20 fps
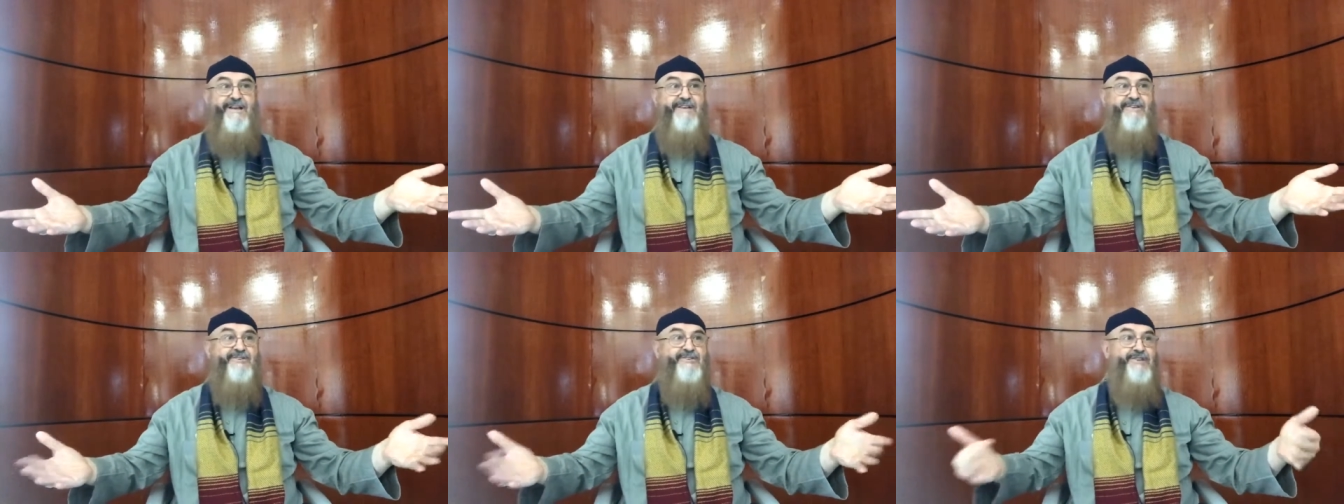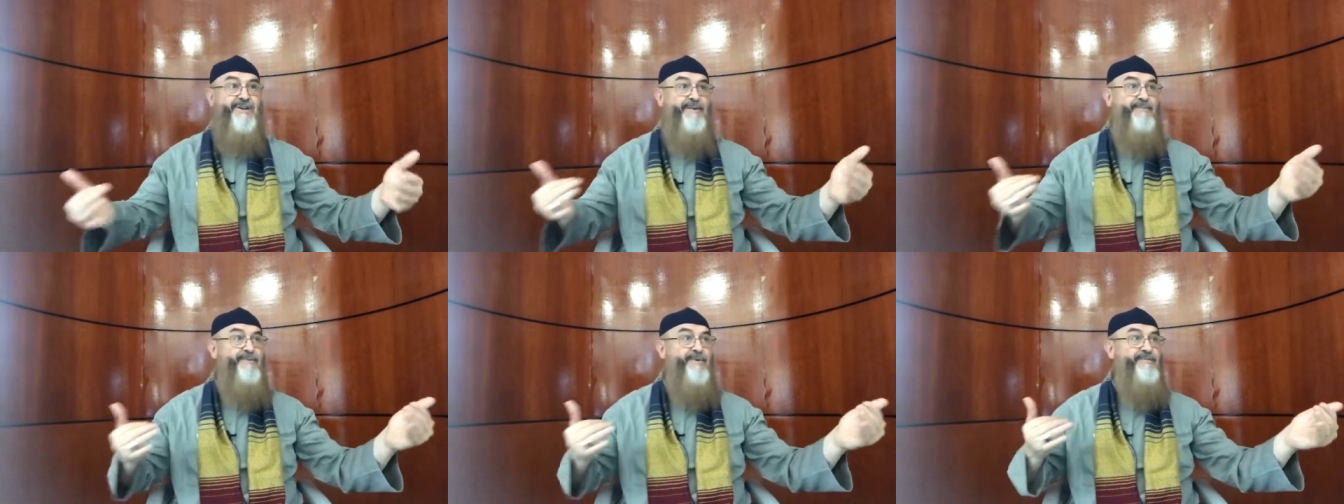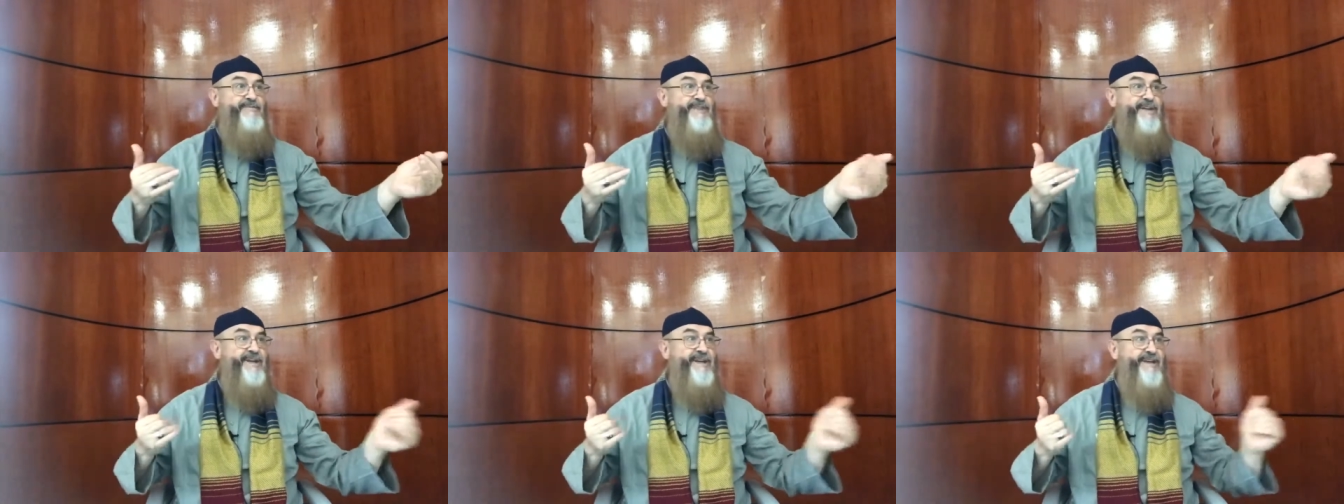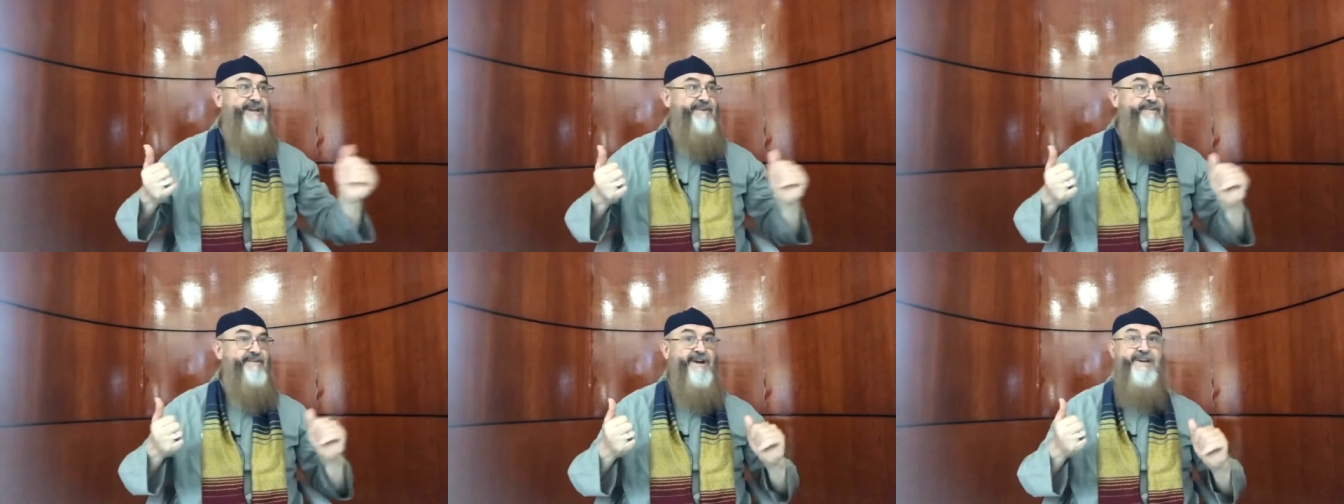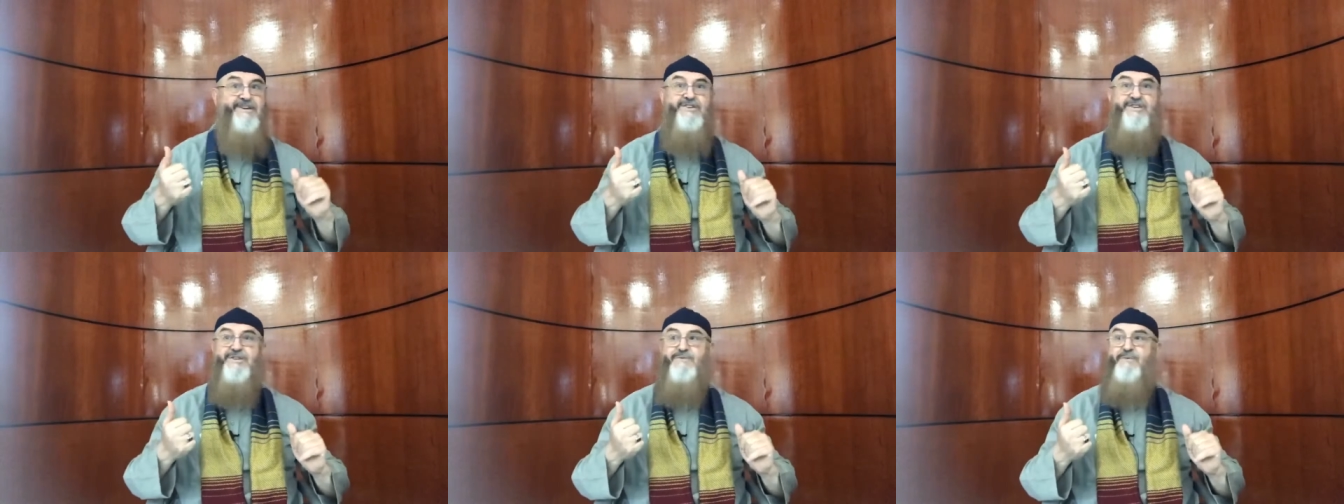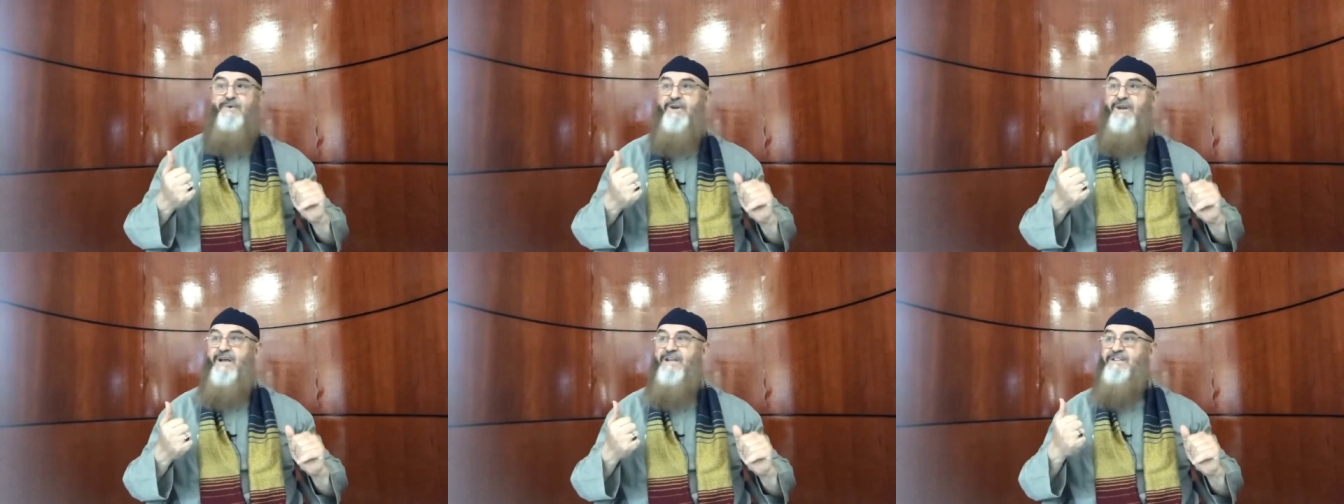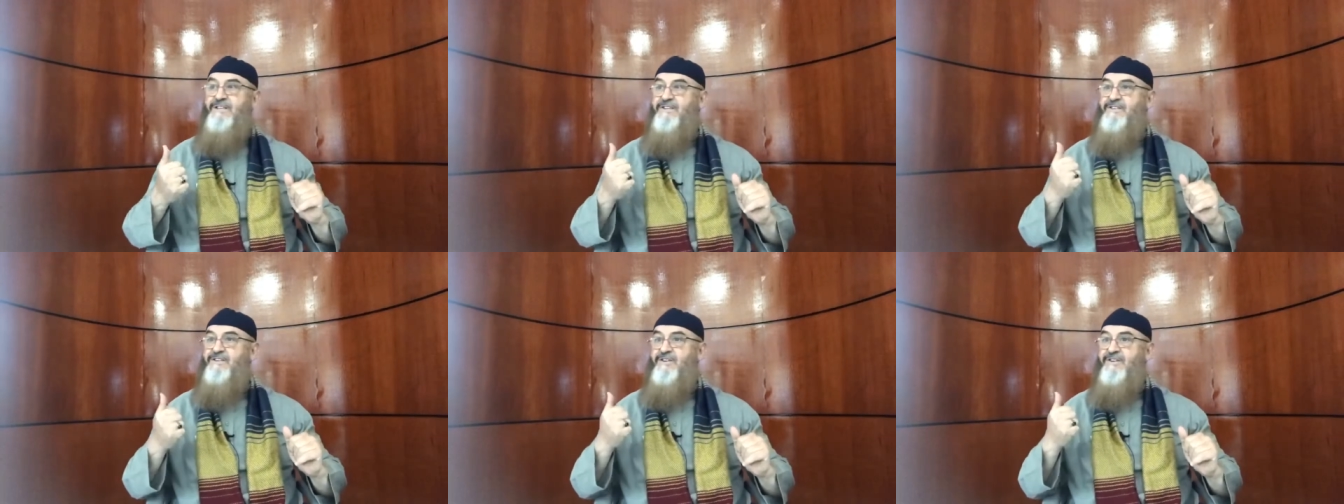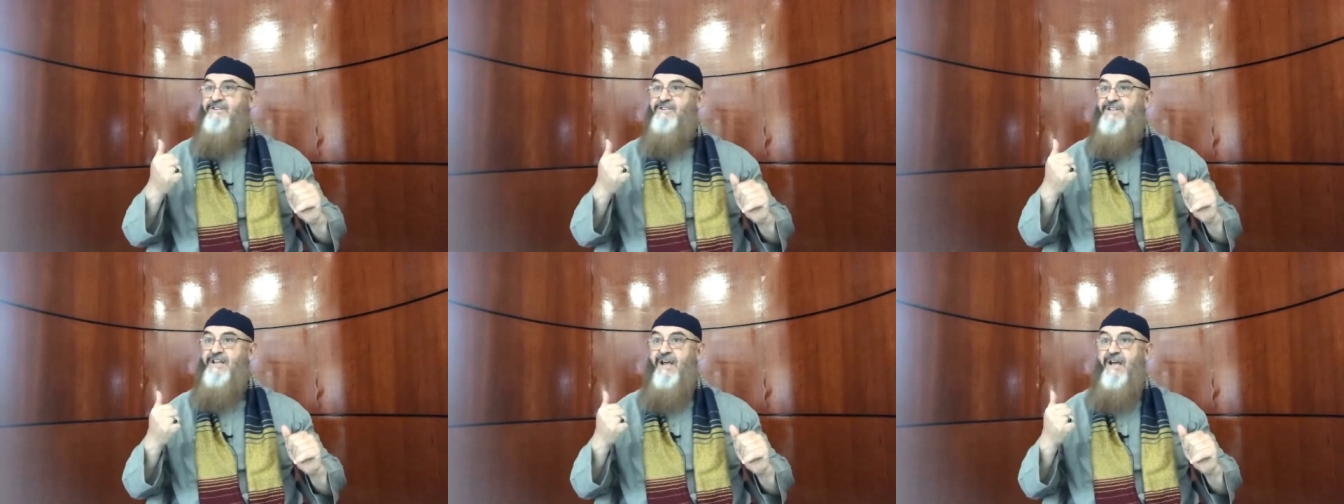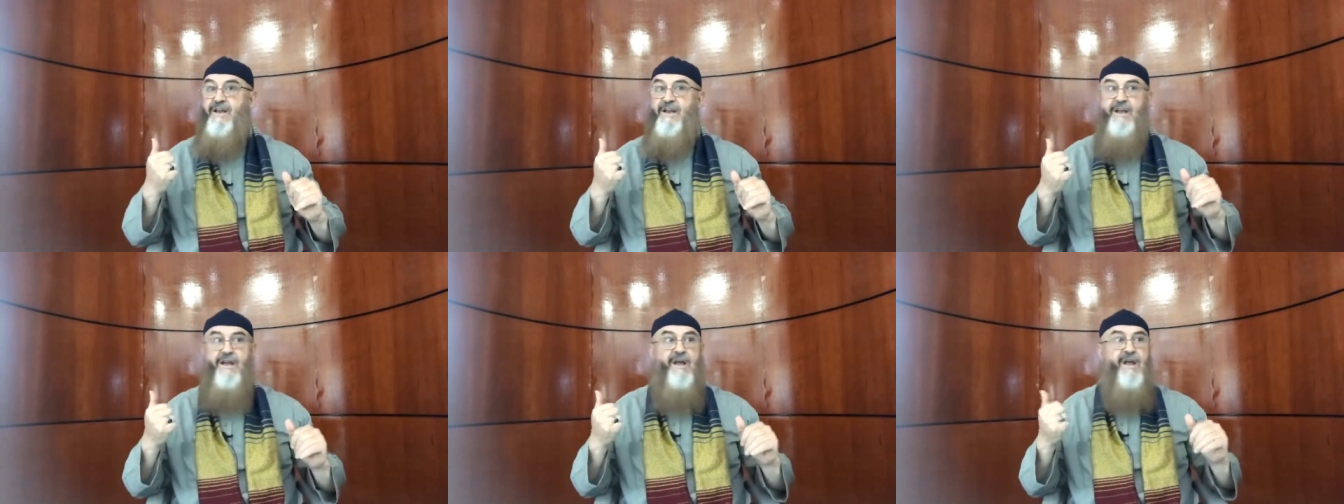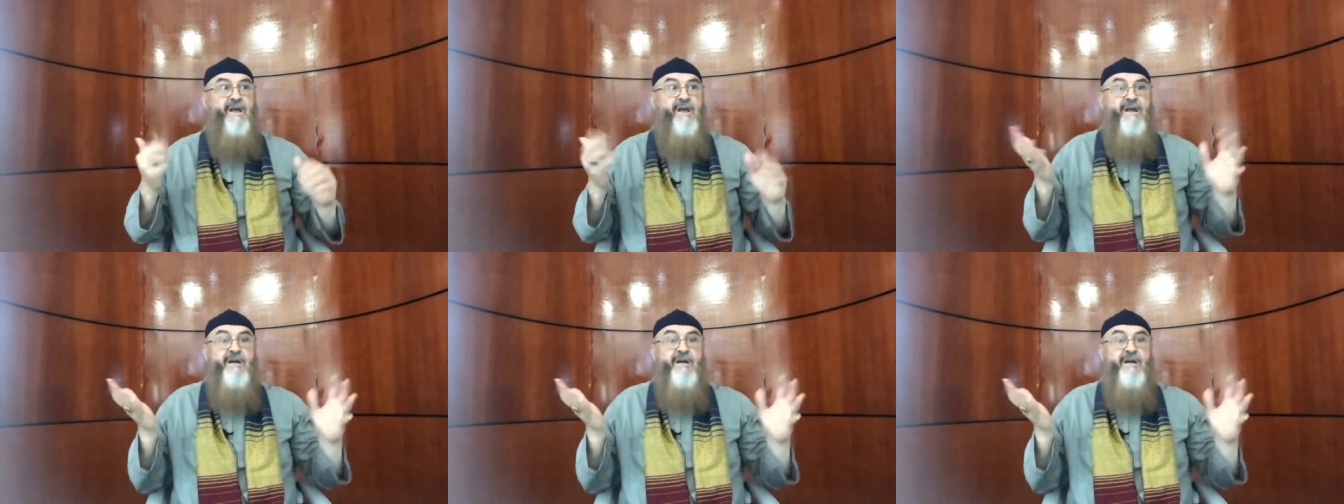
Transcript: Some of the righteous predecessors said,